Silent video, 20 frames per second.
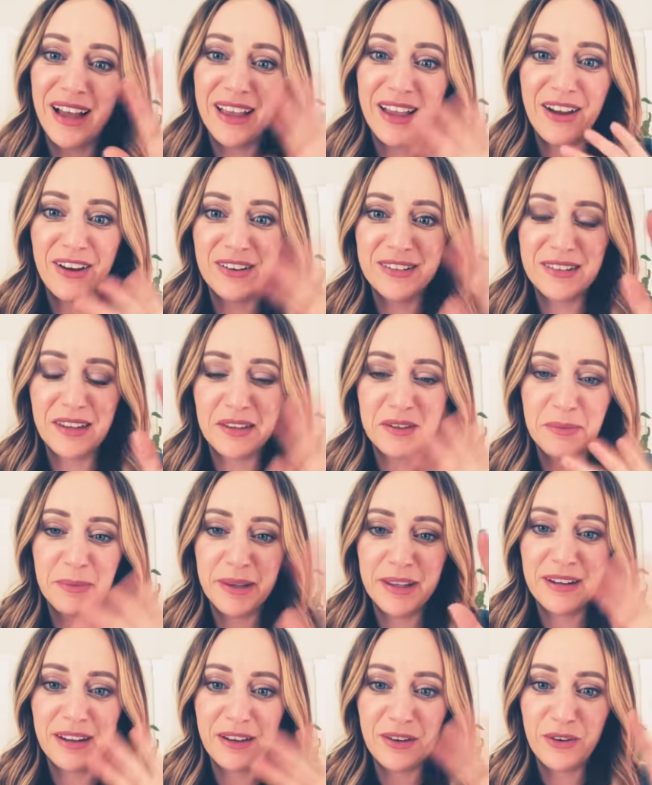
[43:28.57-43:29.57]
Kara's
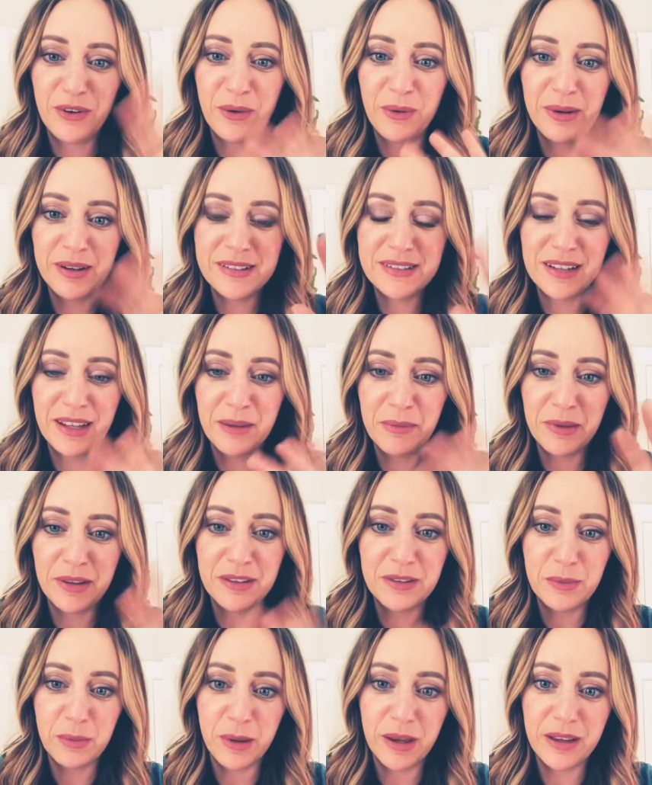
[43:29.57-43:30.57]
husband. I don't know what his name
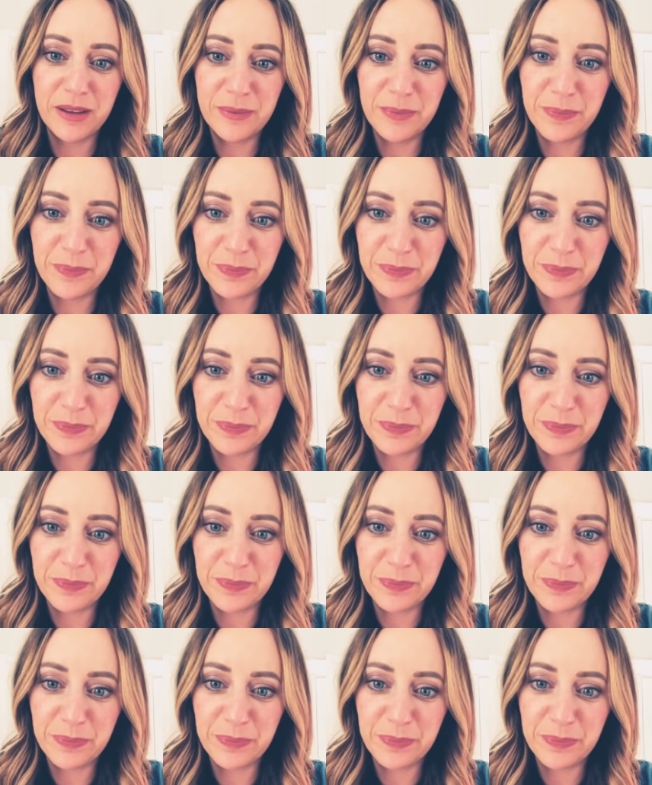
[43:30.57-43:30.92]
is, but